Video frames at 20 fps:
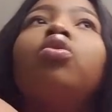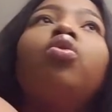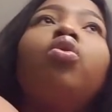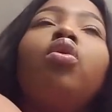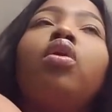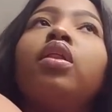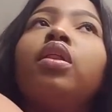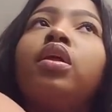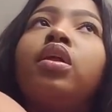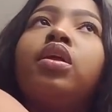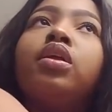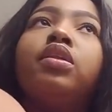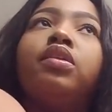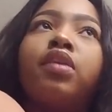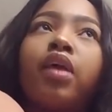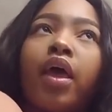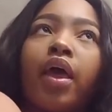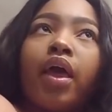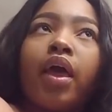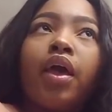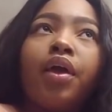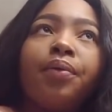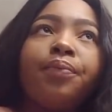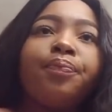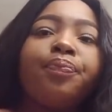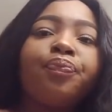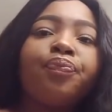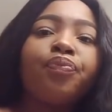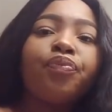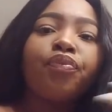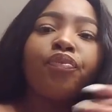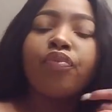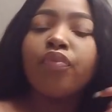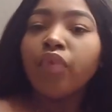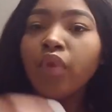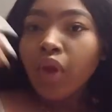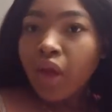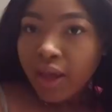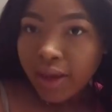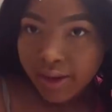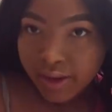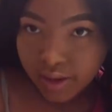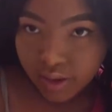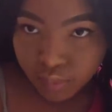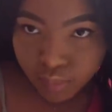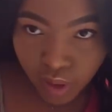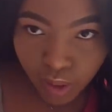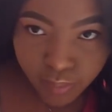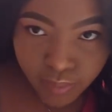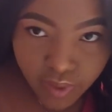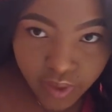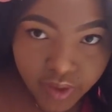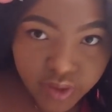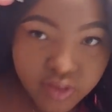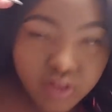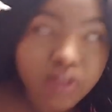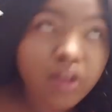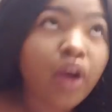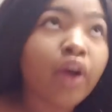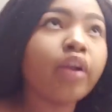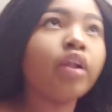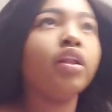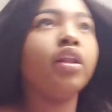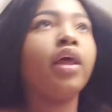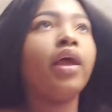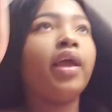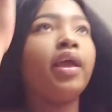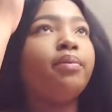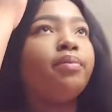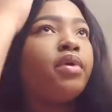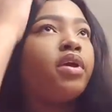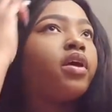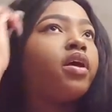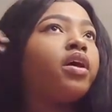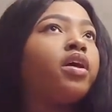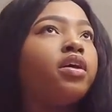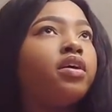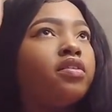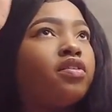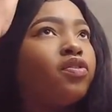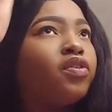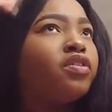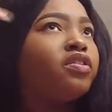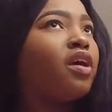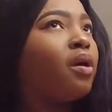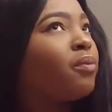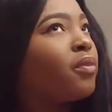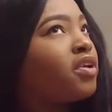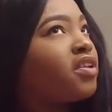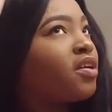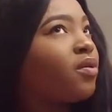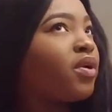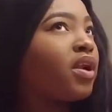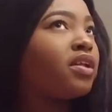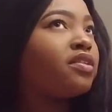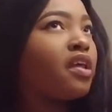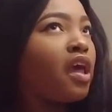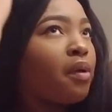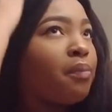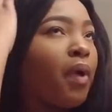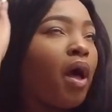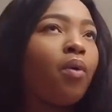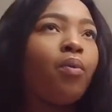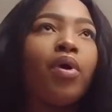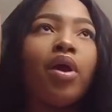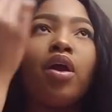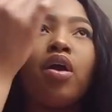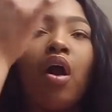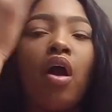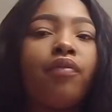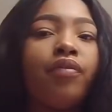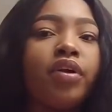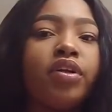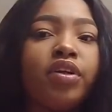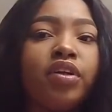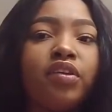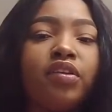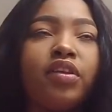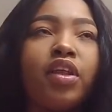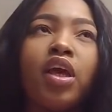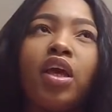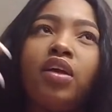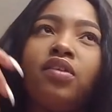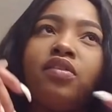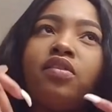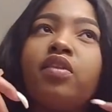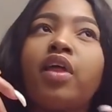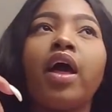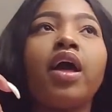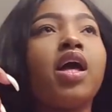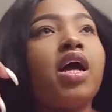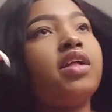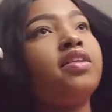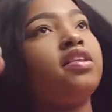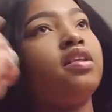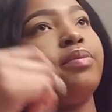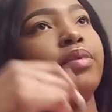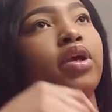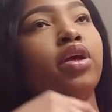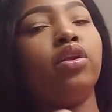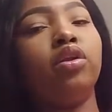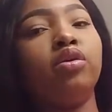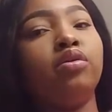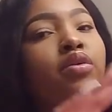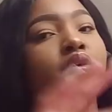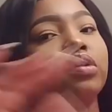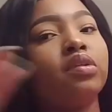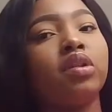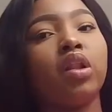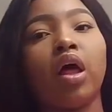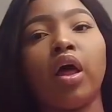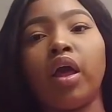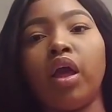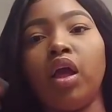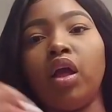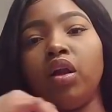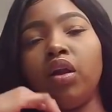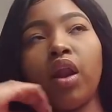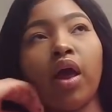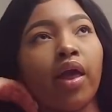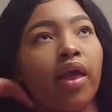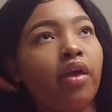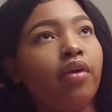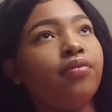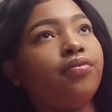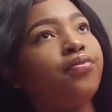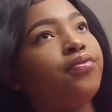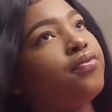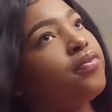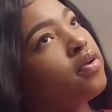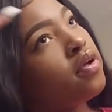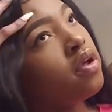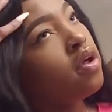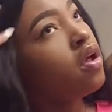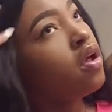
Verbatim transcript: call it a day. And then baby hair is already laid because for some reason when I take my wig off it just stays. That got to be glue is like life.